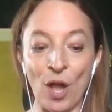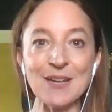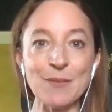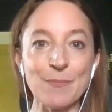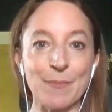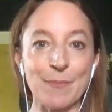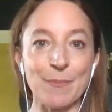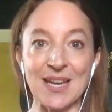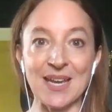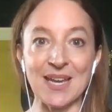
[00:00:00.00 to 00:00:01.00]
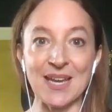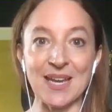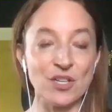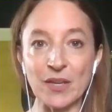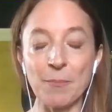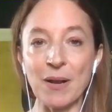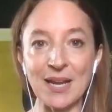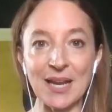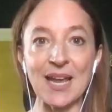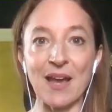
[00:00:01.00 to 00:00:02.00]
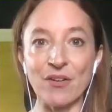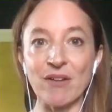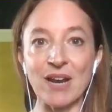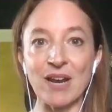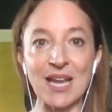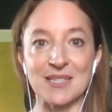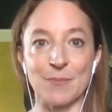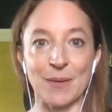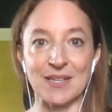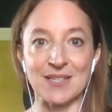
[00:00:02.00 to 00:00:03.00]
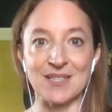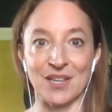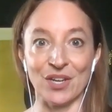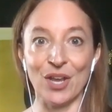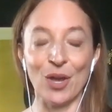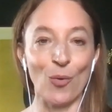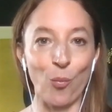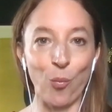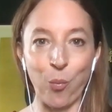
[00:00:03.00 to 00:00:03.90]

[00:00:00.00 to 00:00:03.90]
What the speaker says: or it can be doing something completely unrelated to medicine.